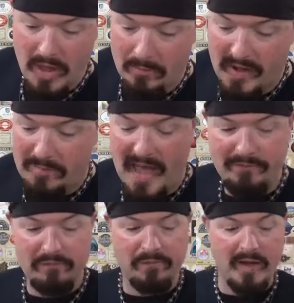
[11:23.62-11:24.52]
But I'm
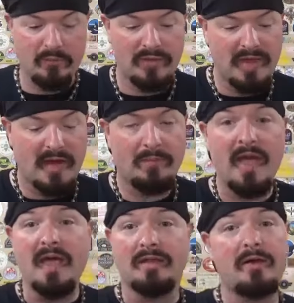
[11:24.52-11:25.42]
having fun with them.
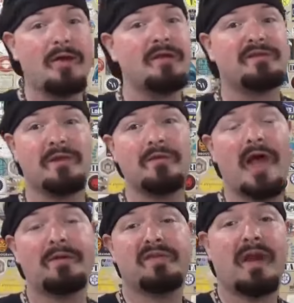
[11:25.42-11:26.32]
There is two
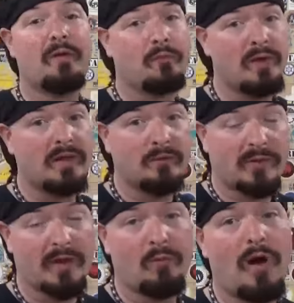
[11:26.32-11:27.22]
knives that I really,
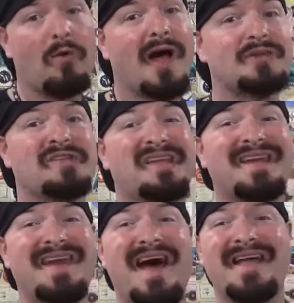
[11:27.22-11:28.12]
really want. I just
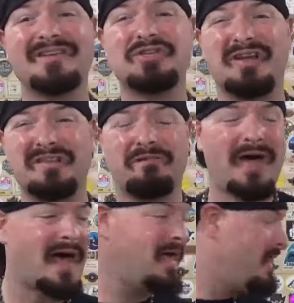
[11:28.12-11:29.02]
cannot
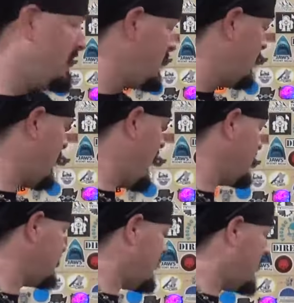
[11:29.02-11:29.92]
justify the
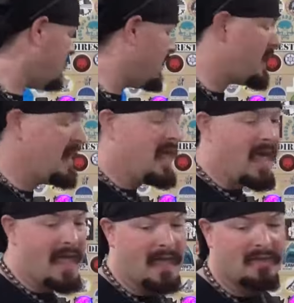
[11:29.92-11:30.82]
price of it.
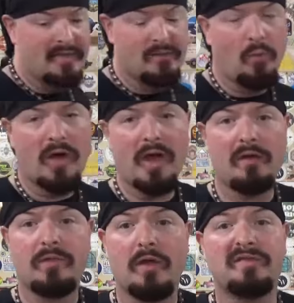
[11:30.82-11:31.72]
And one
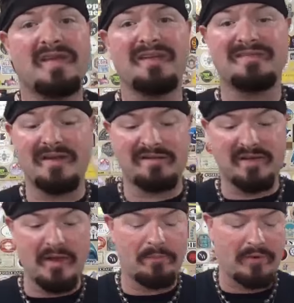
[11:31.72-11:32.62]
of those is the
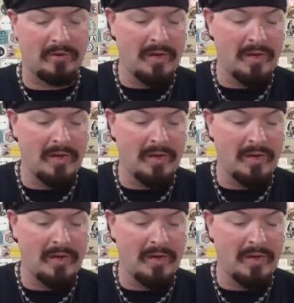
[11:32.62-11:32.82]
skipper,